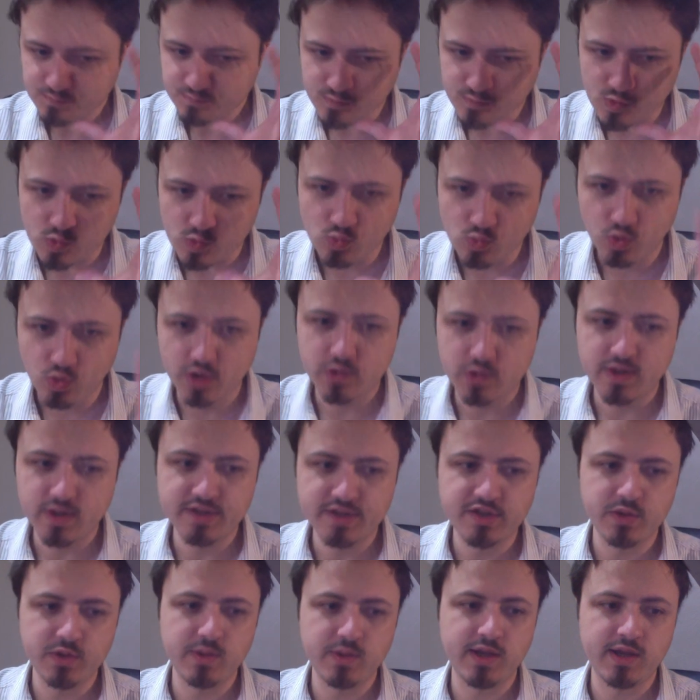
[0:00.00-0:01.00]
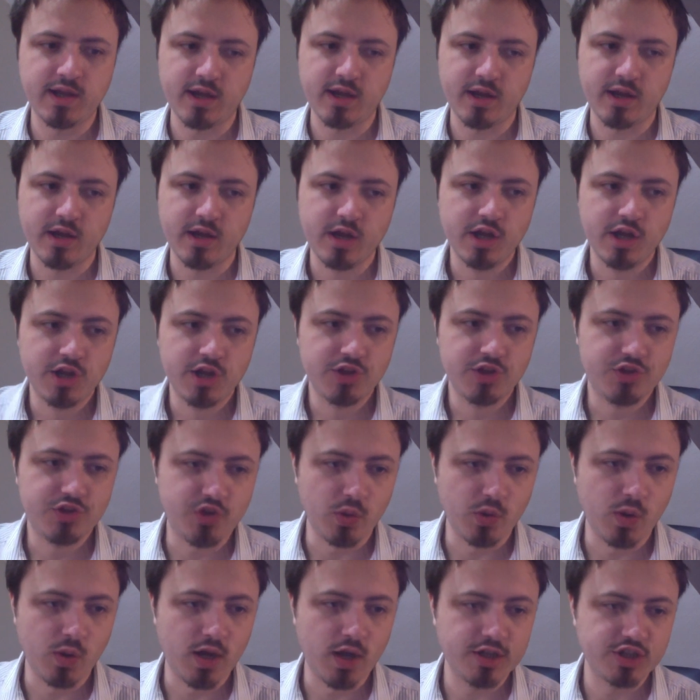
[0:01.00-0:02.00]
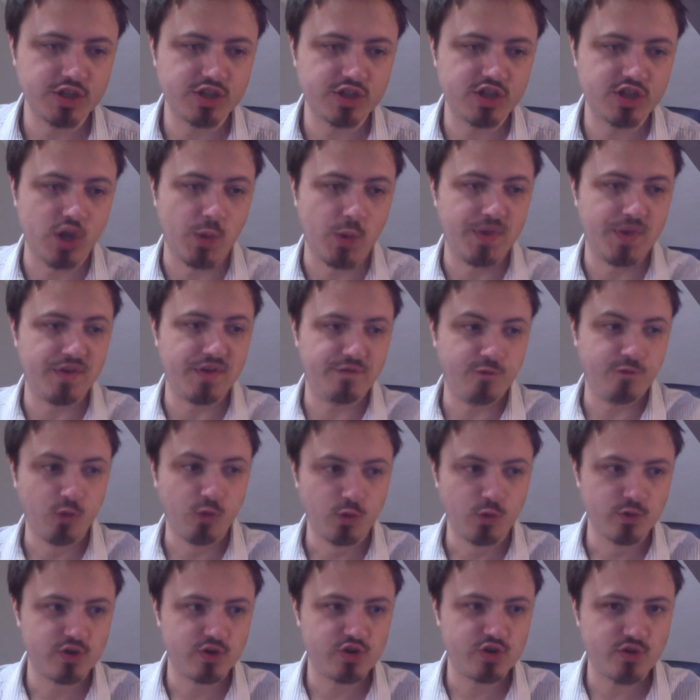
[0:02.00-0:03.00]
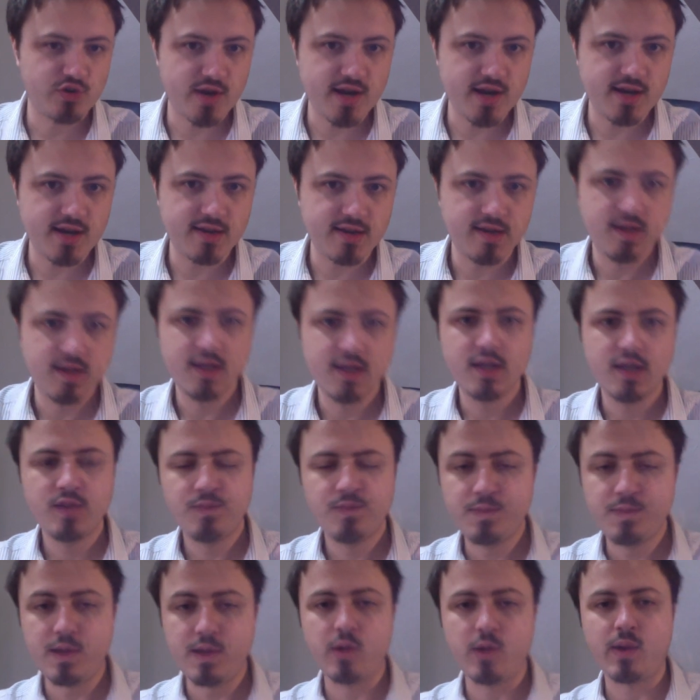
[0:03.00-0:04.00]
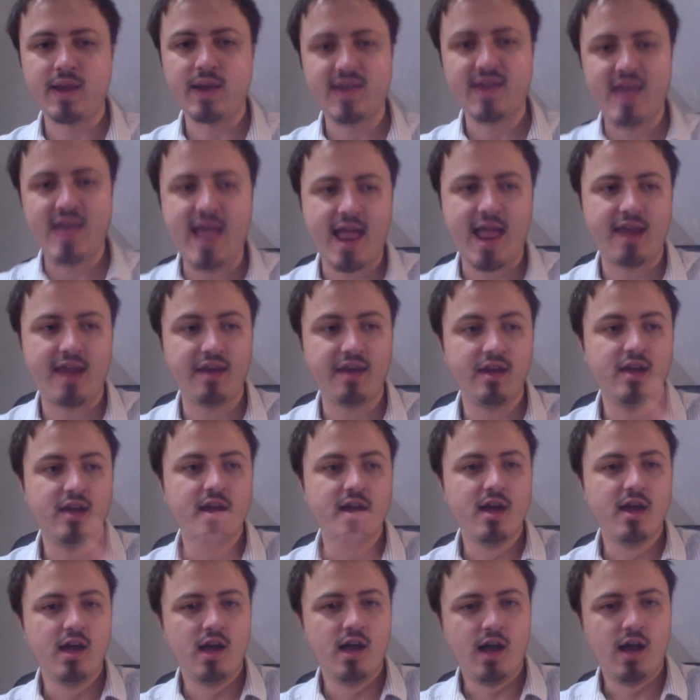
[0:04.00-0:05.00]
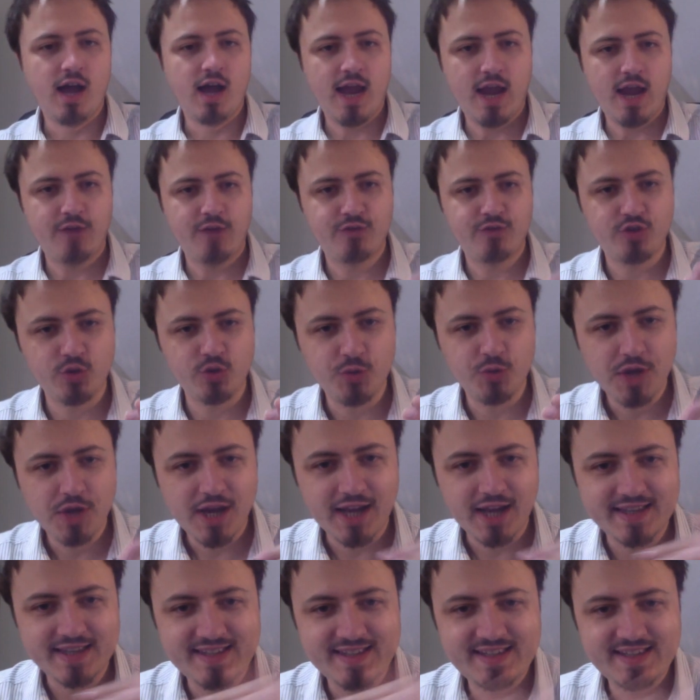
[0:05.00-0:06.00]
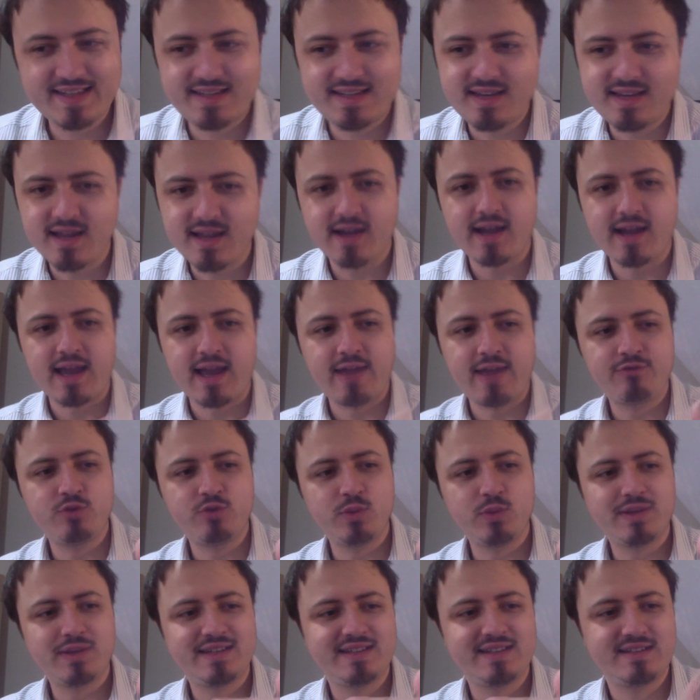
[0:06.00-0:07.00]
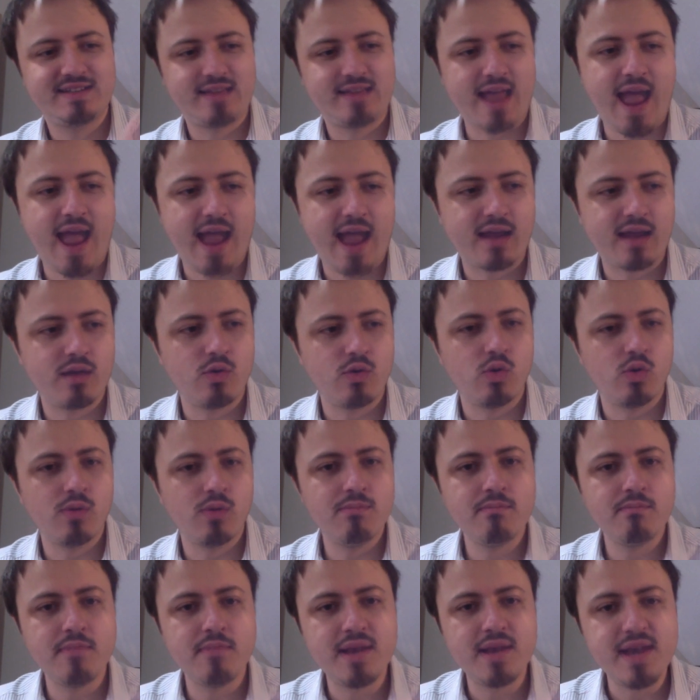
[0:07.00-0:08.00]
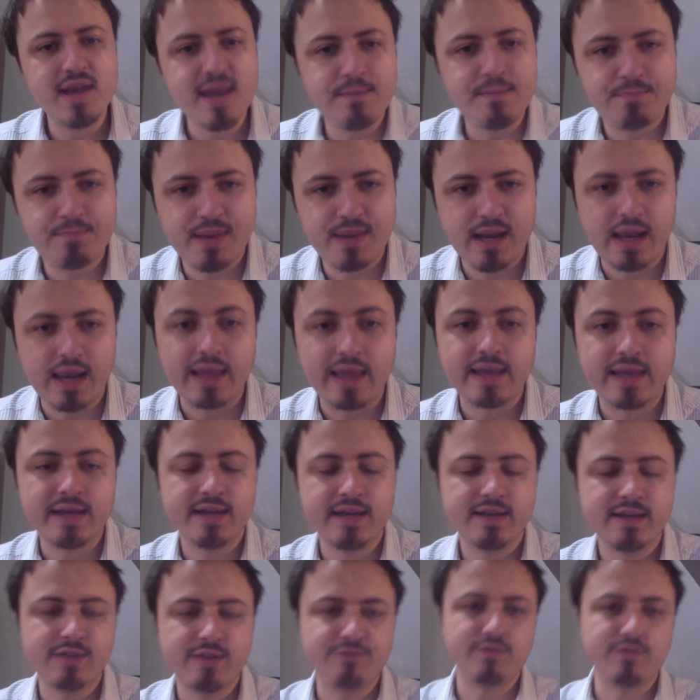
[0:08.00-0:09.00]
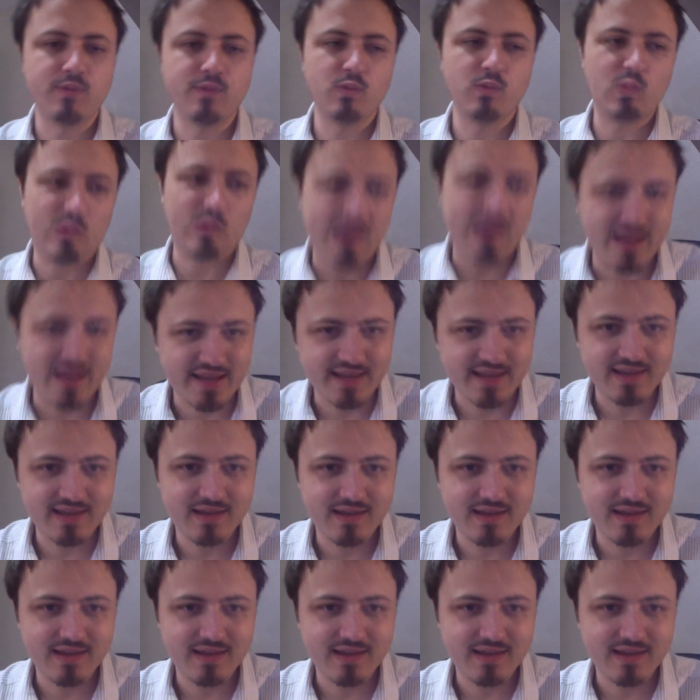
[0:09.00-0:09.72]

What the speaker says: what do I do here? Do I just go into full retreat? No, I can't. I have to attack or manipulate in a different way.